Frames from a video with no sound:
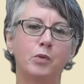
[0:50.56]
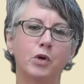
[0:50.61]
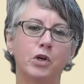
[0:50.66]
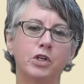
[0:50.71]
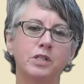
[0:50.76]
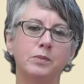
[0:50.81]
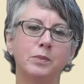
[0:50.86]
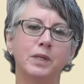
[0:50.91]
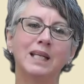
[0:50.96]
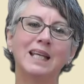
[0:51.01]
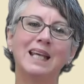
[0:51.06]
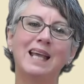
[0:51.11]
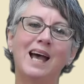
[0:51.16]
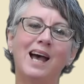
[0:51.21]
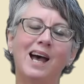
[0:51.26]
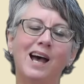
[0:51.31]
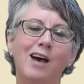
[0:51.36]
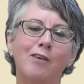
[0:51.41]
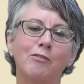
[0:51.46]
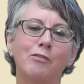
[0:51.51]
Approximately
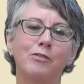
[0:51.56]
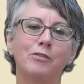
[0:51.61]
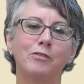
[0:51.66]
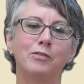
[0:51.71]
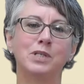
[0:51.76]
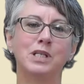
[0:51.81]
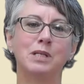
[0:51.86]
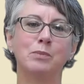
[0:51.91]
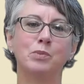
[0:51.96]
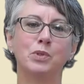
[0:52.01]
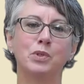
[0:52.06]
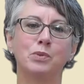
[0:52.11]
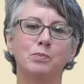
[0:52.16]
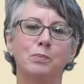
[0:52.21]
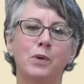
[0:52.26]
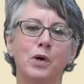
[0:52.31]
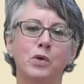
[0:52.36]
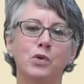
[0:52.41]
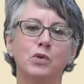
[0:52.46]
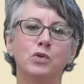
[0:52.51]
half of the timber's
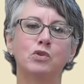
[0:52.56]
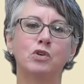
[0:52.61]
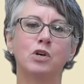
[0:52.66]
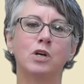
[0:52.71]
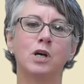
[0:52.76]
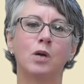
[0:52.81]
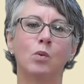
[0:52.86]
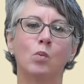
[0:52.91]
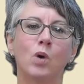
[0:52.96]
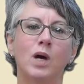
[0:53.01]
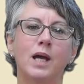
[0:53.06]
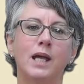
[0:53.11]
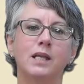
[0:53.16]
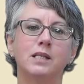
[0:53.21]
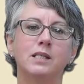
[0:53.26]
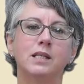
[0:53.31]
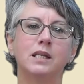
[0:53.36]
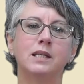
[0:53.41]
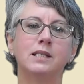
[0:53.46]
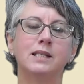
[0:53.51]
bone dry
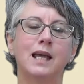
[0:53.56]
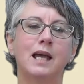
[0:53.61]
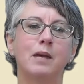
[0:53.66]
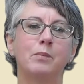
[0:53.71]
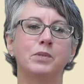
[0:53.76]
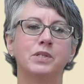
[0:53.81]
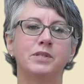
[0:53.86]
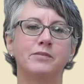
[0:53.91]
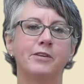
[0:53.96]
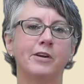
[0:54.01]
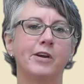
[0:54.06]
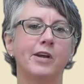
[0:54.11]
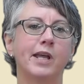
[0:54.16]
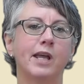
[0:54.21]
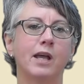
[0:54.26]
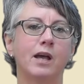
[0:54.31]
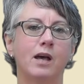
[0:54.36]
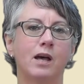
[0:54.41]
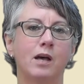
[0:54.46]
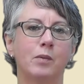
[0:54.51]
weight is
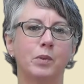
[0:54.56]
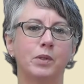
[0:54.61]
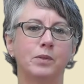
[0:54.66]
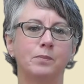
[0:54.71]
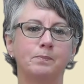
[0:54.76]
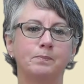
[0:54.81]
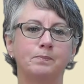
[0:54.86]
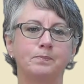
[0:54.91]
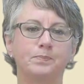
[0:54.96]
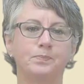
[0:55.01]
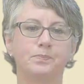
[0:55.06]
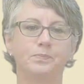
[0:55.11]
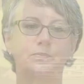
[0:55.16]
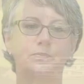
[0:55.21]
atmospheric carbon.